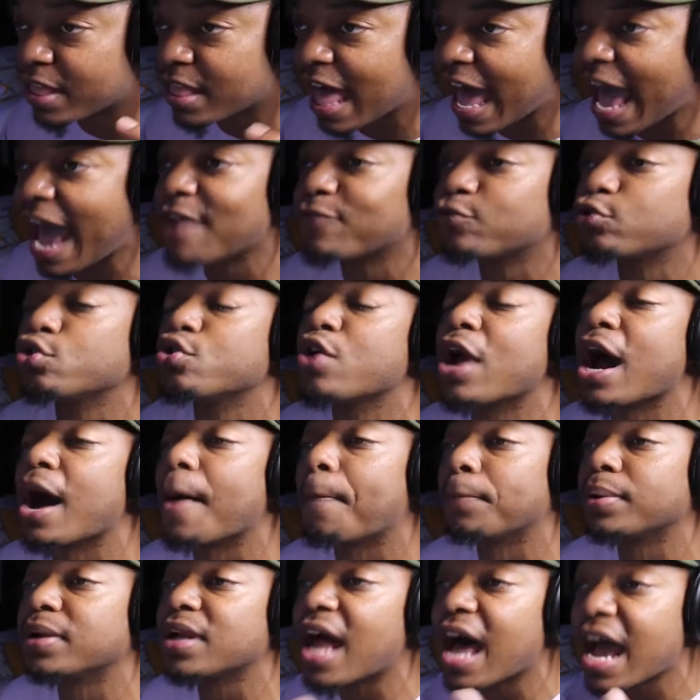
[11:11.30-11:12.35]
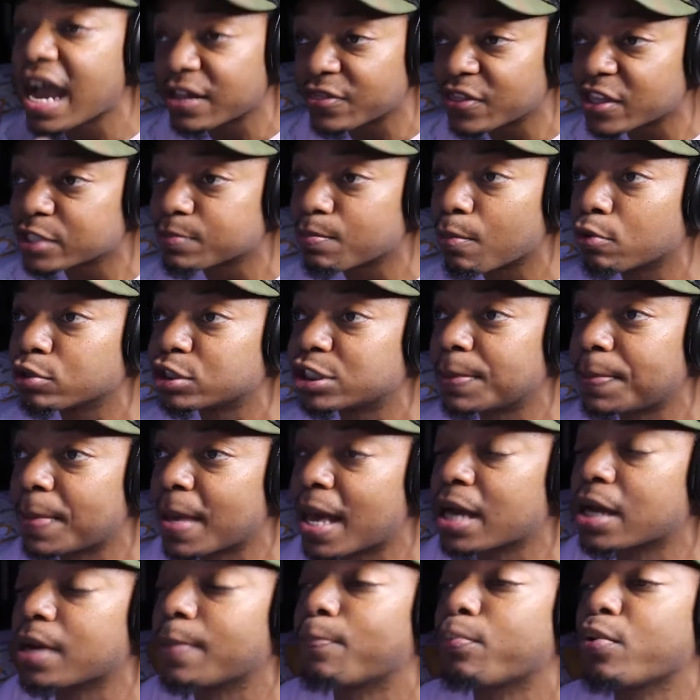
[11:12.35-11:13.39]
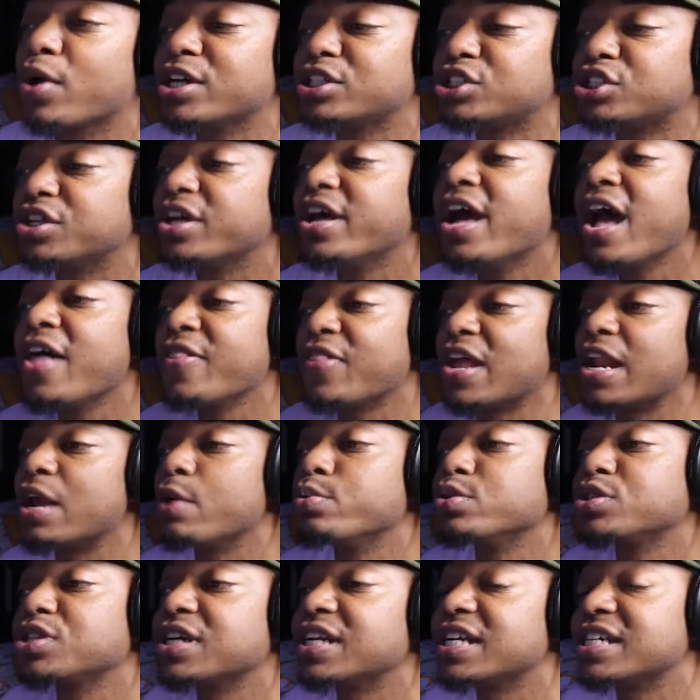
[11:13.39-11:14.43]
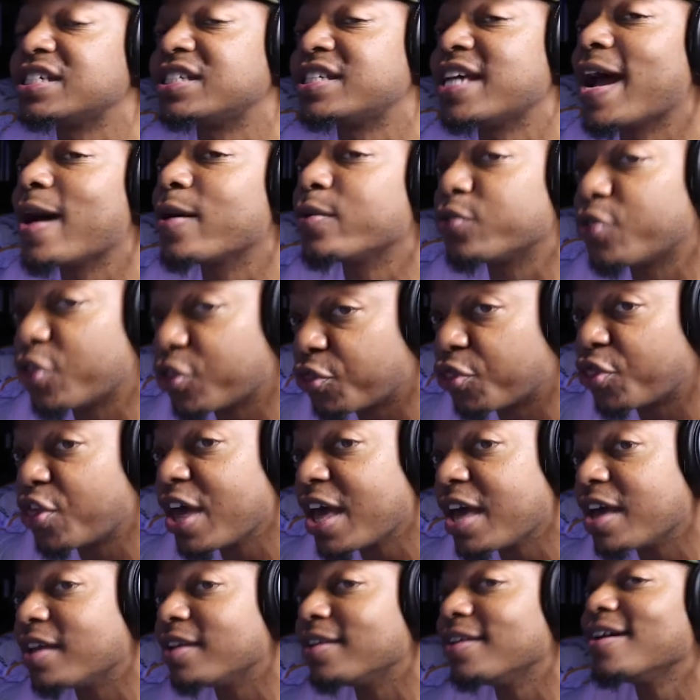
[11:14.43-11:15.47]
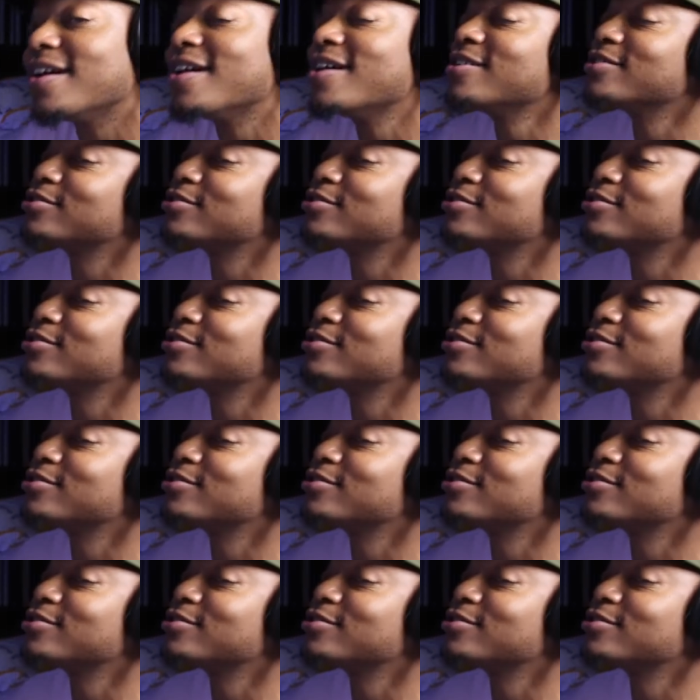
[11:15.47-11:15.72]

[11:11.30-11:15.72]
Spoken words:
after applying this multi-band compression that it was going to sound thin.